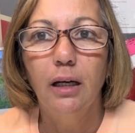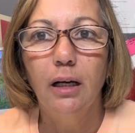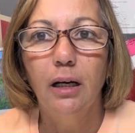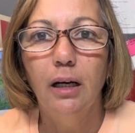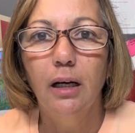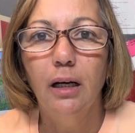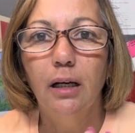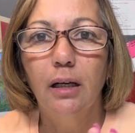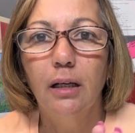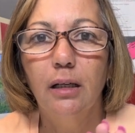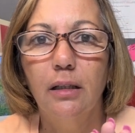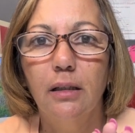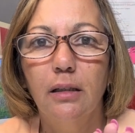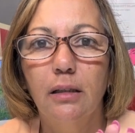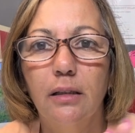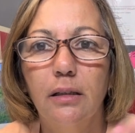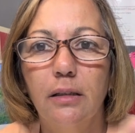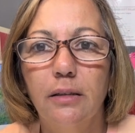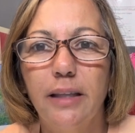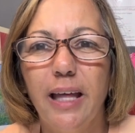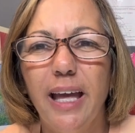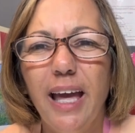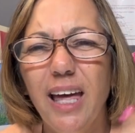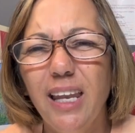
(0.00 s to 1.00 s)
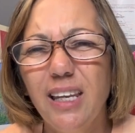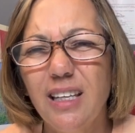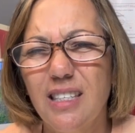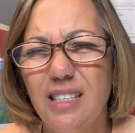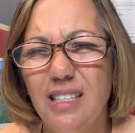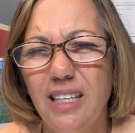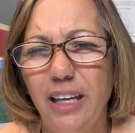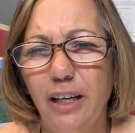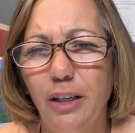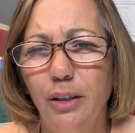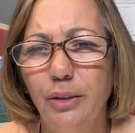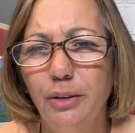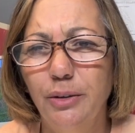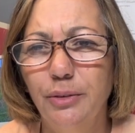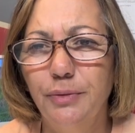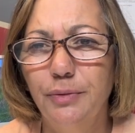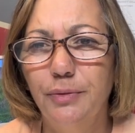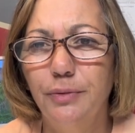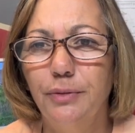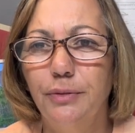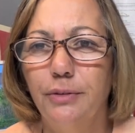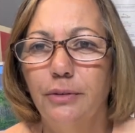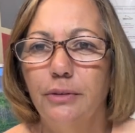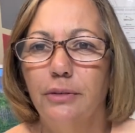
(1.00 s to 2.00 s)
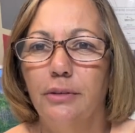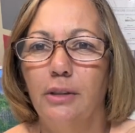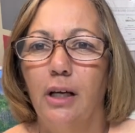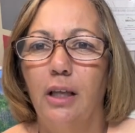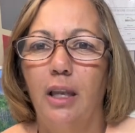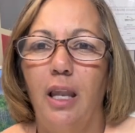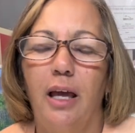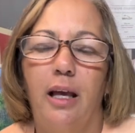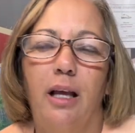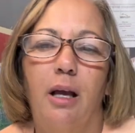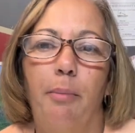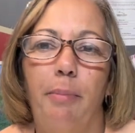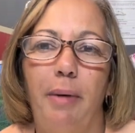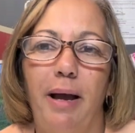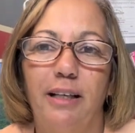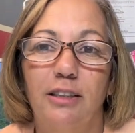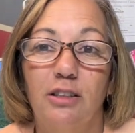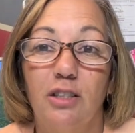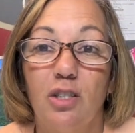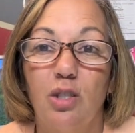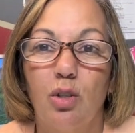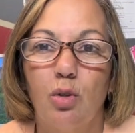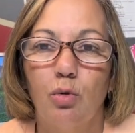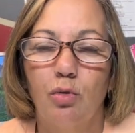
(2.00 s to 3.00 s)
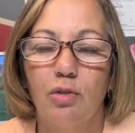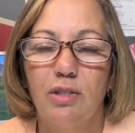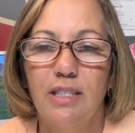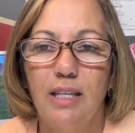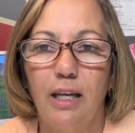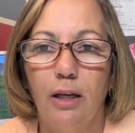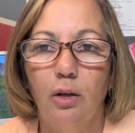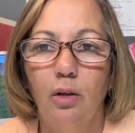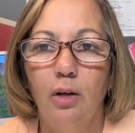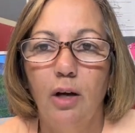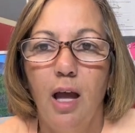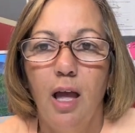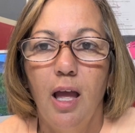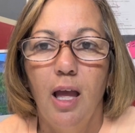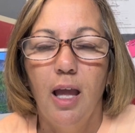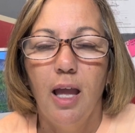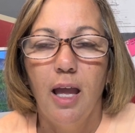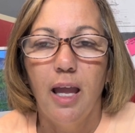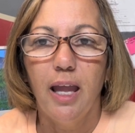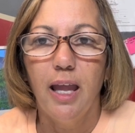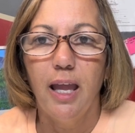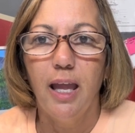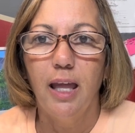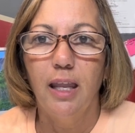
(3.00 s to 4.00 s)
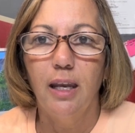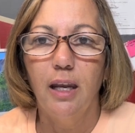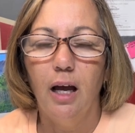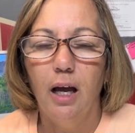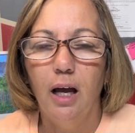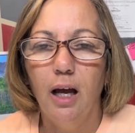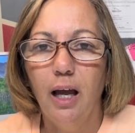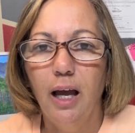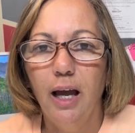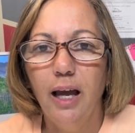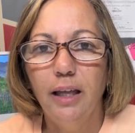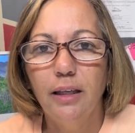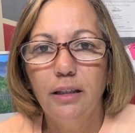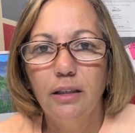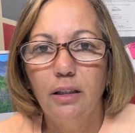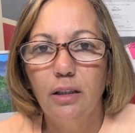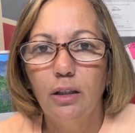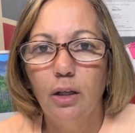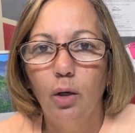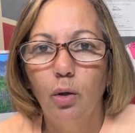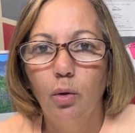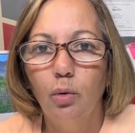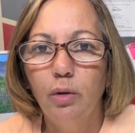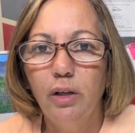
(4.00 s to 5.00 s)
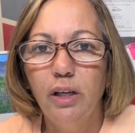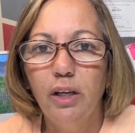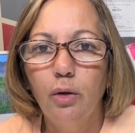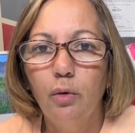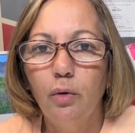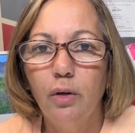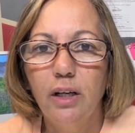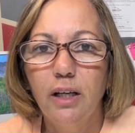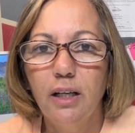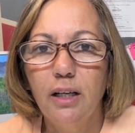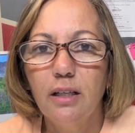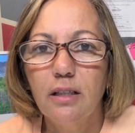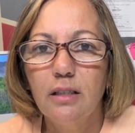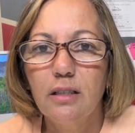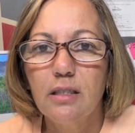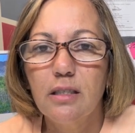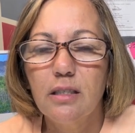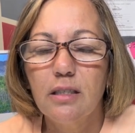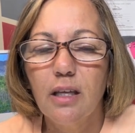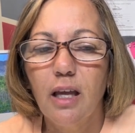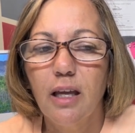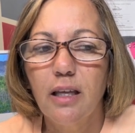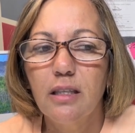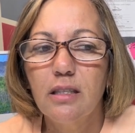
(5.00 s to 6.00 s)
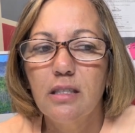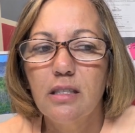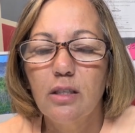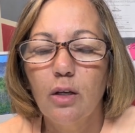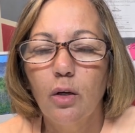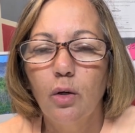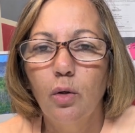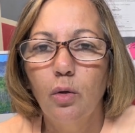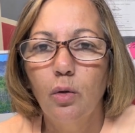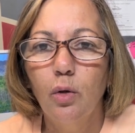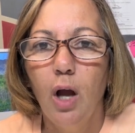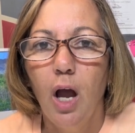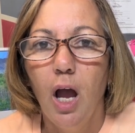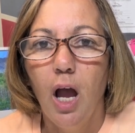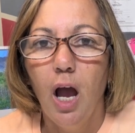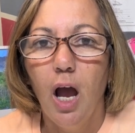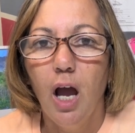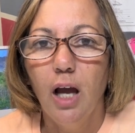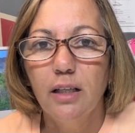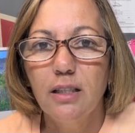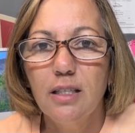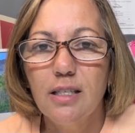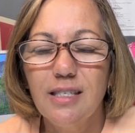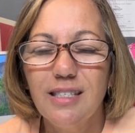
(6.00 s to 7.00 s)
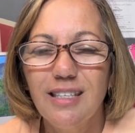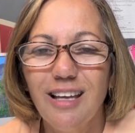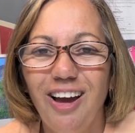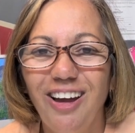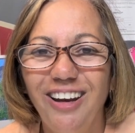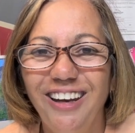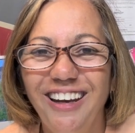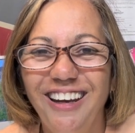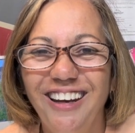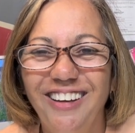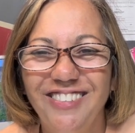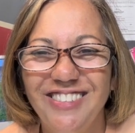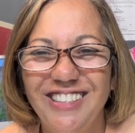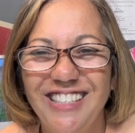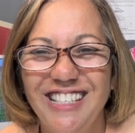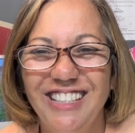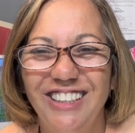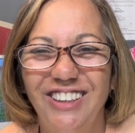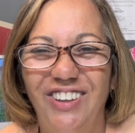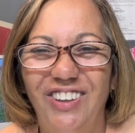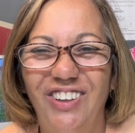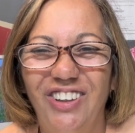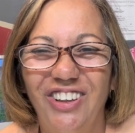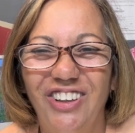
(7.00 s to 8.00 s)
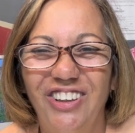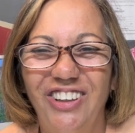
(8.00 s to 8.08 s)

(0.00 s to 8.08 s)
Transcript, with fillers: uh, they had a sale, uh, like a back to school sale, and I had no earrings. And so I decided I was gonna order